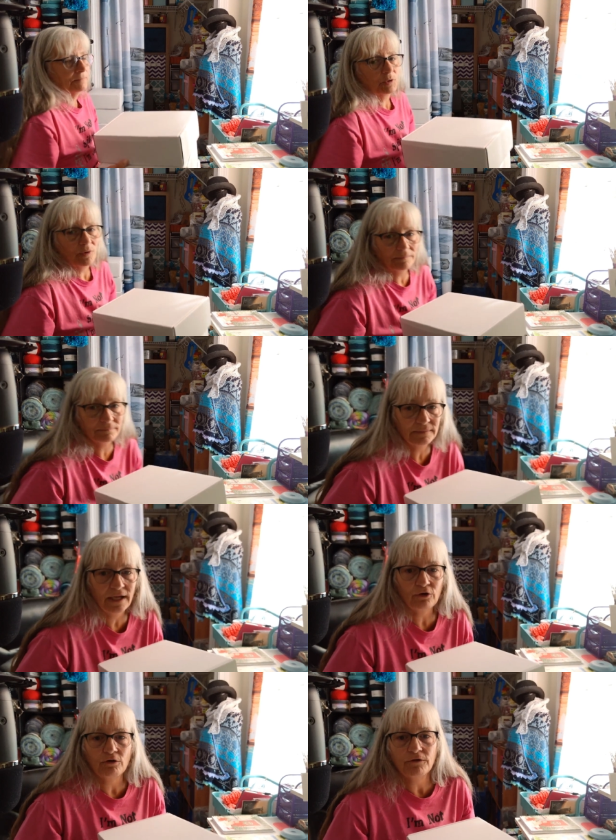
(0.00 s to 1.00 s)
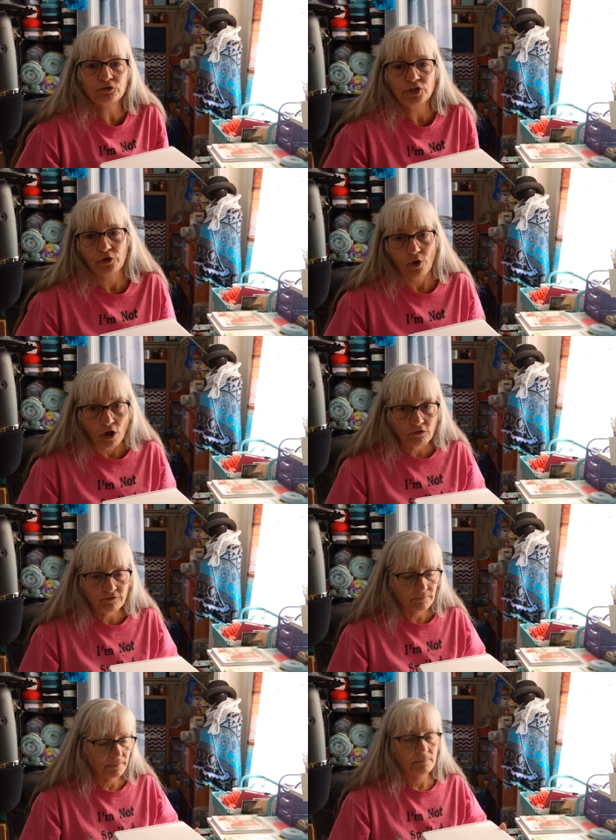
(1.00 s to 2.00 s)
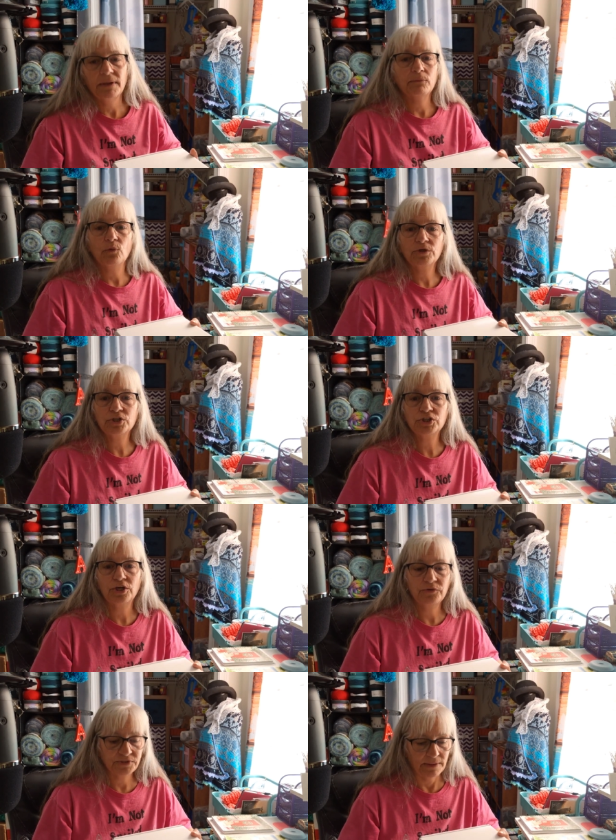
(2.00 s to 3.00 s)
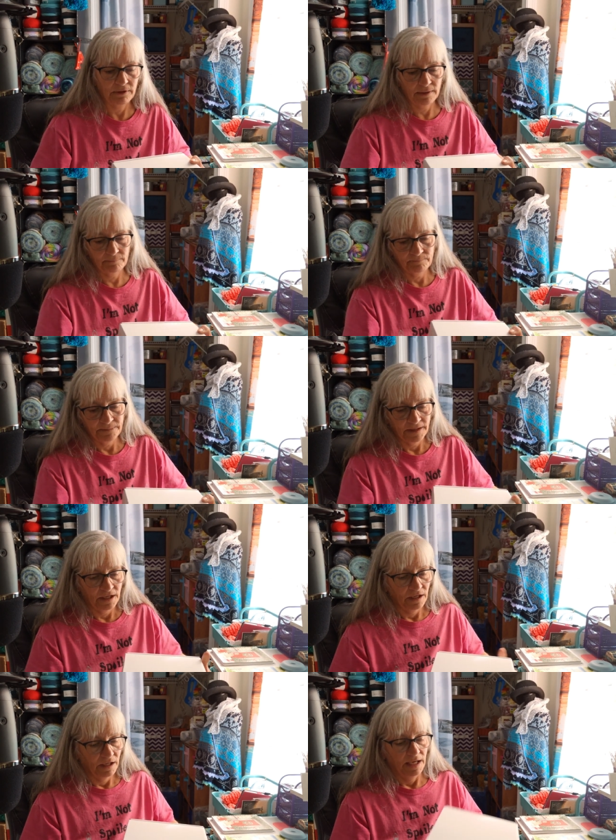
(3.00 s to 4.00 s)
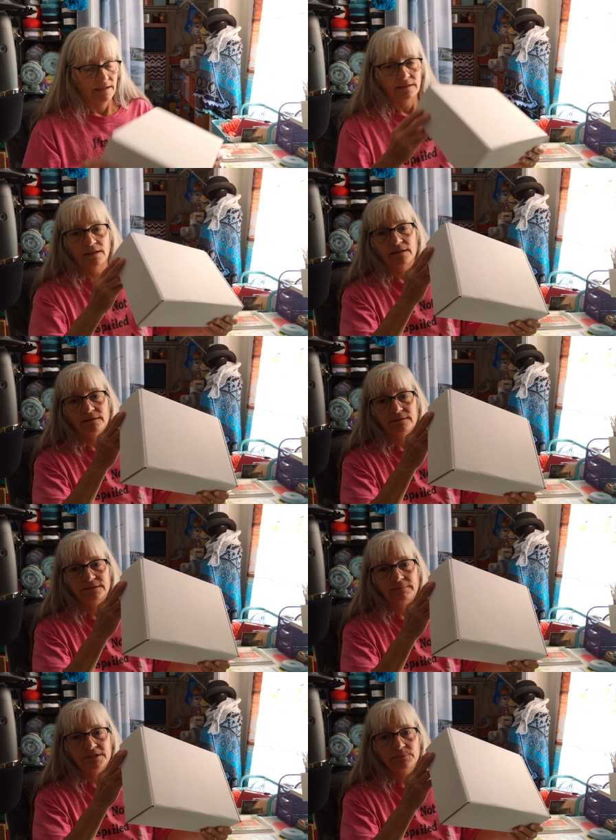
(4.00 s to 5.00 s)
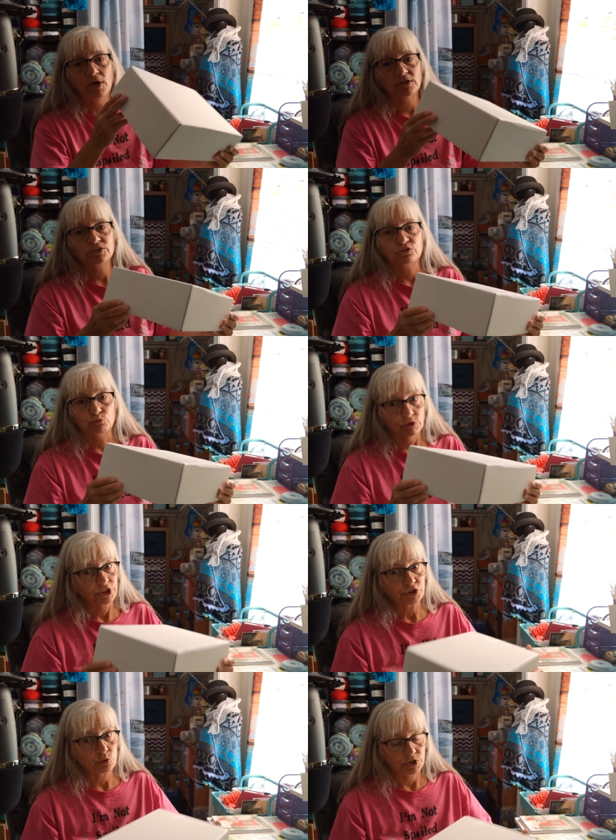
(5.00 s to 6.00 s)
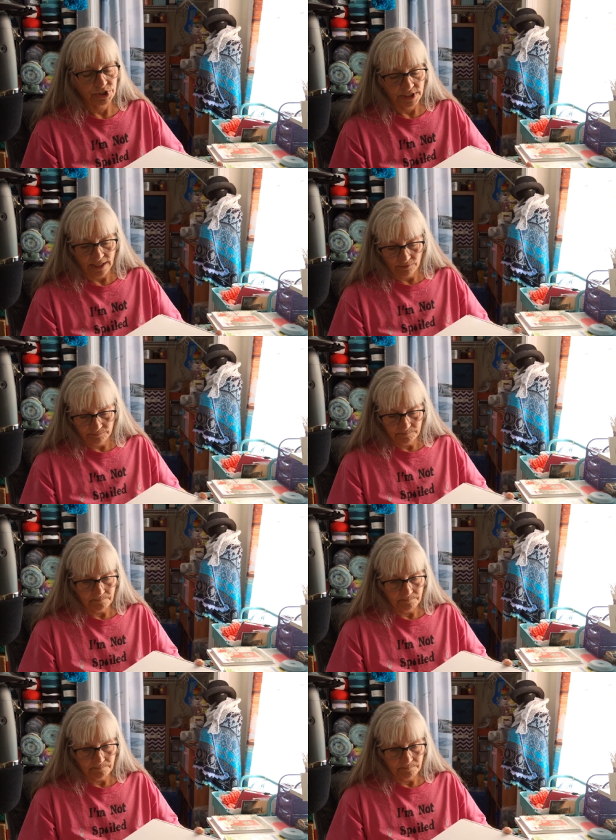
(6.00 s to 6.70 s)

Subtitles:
I don't know if I'll show you all of them, but I'm going to show you some of them. Some of these boxes are really squished down.